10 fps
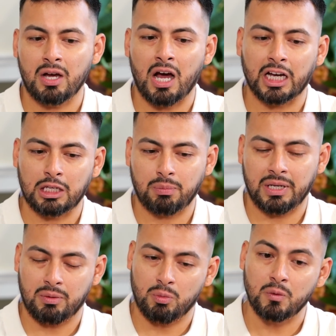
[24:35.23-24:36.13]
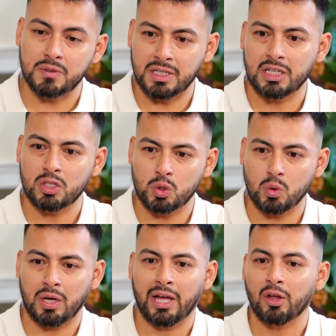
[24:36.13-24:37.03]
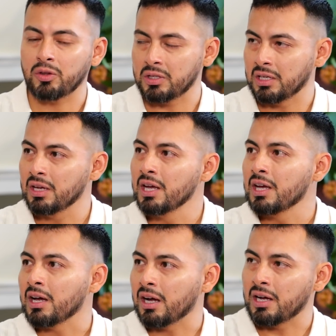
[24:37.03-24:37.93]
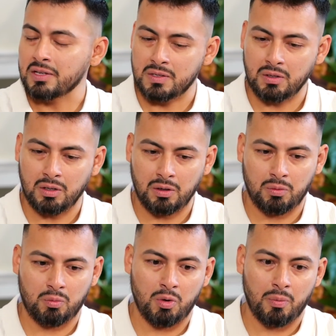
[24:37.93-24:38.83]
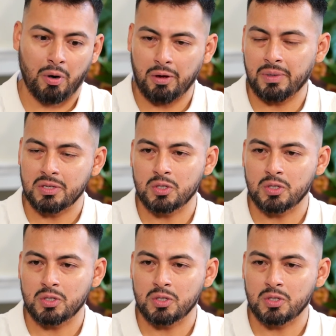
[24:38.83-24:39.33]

occupant moves into a healthy apartment.